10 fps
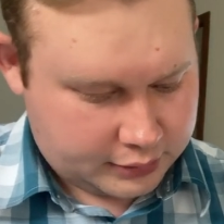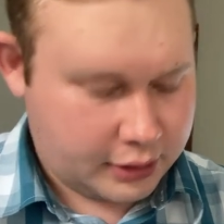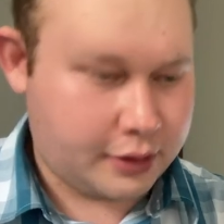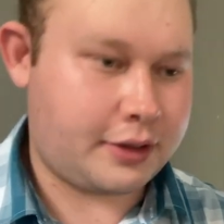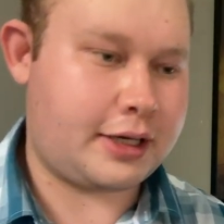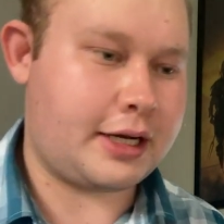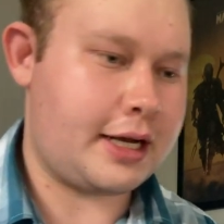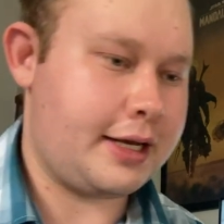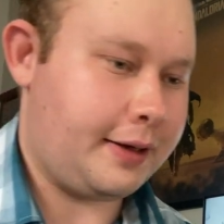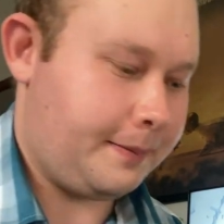
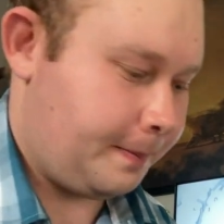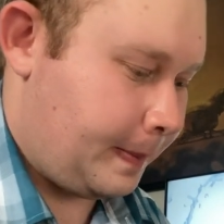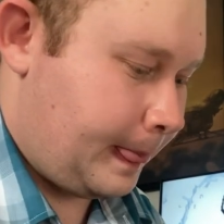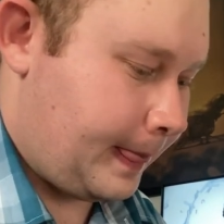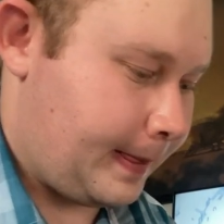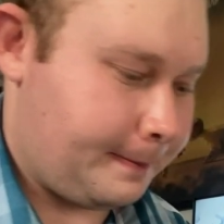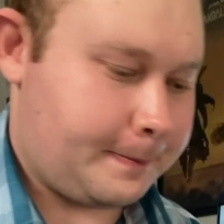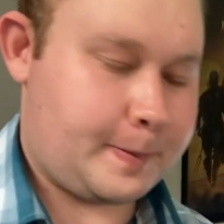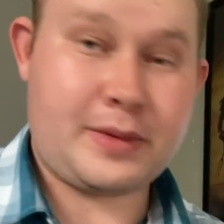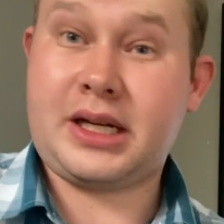Okay.
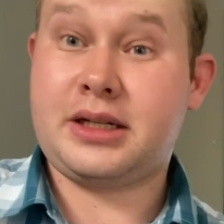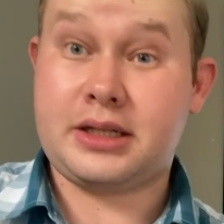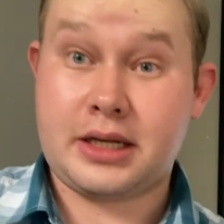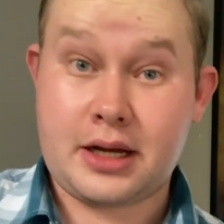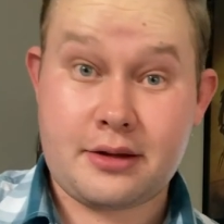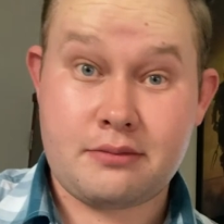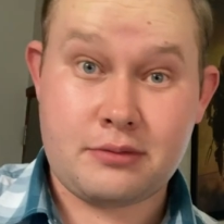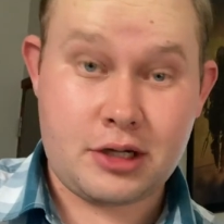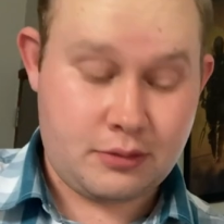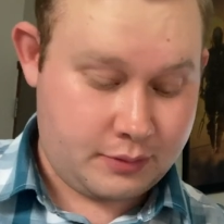Now the
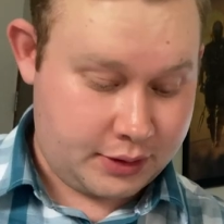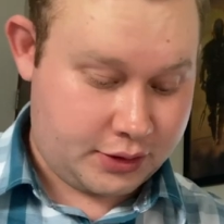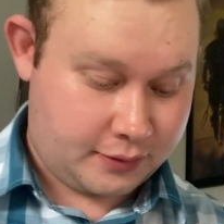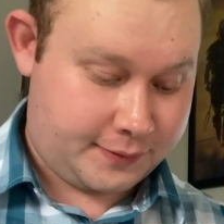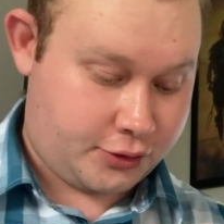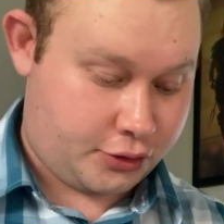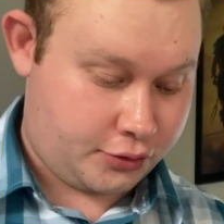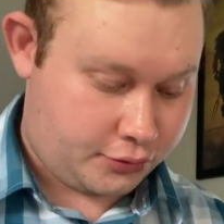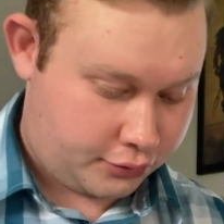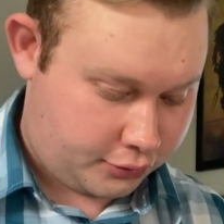moment of
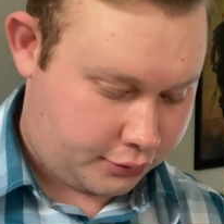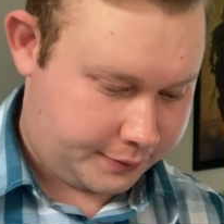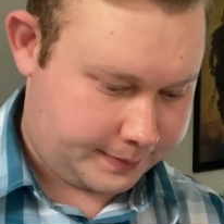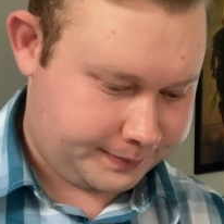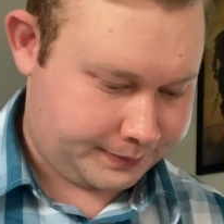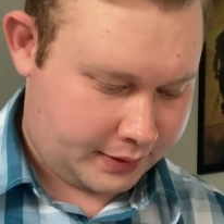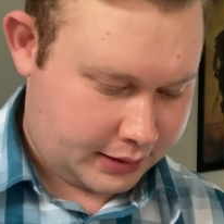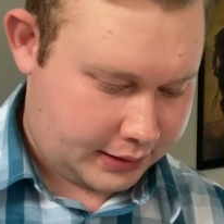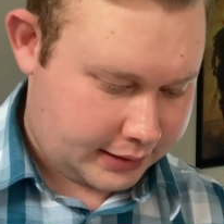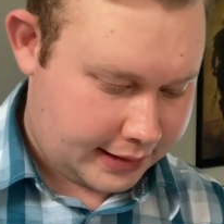truth.
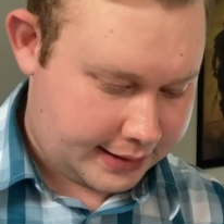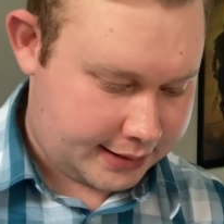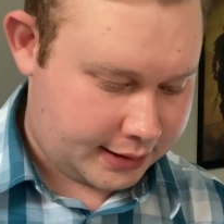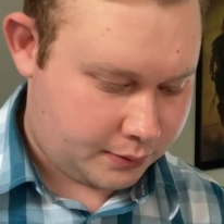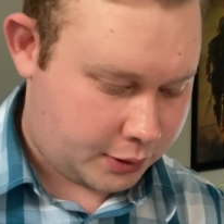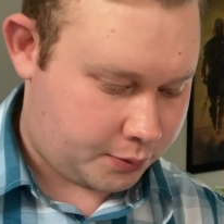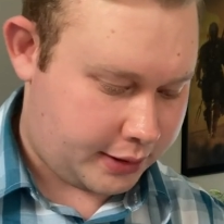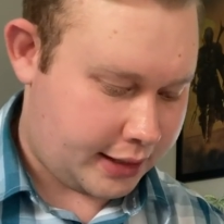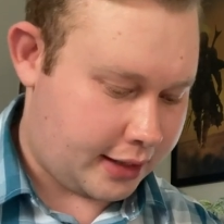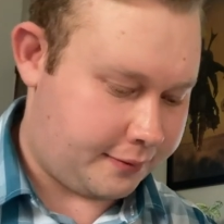Let's see what we
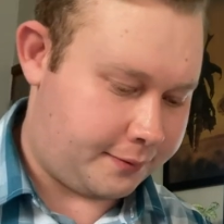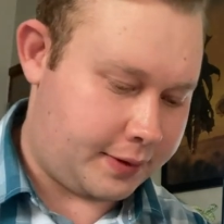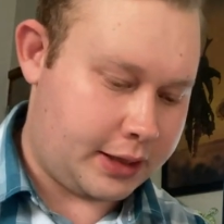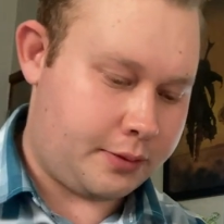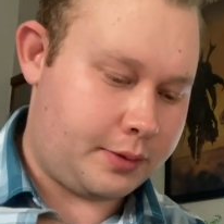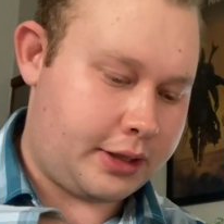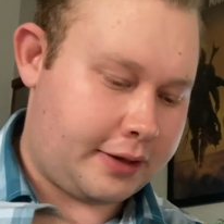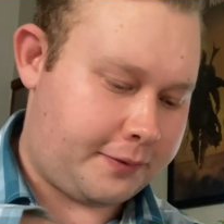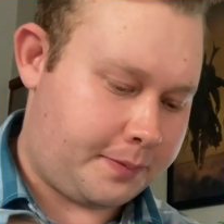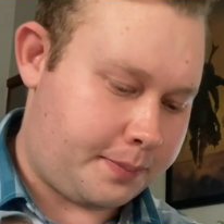have here. We
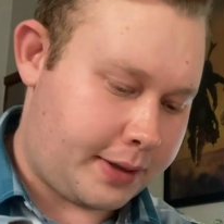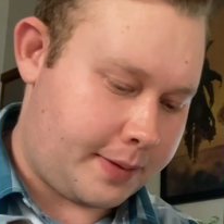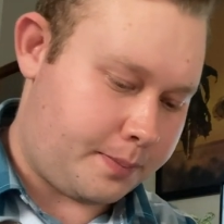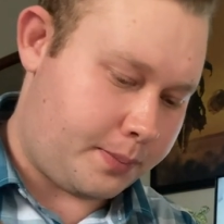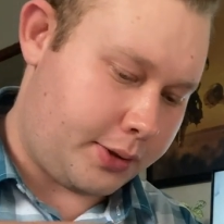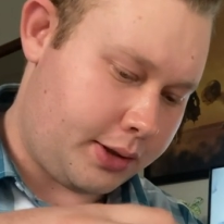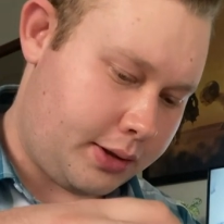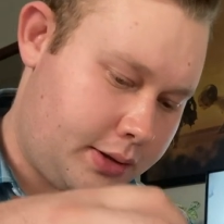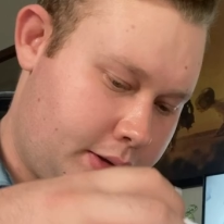have paper.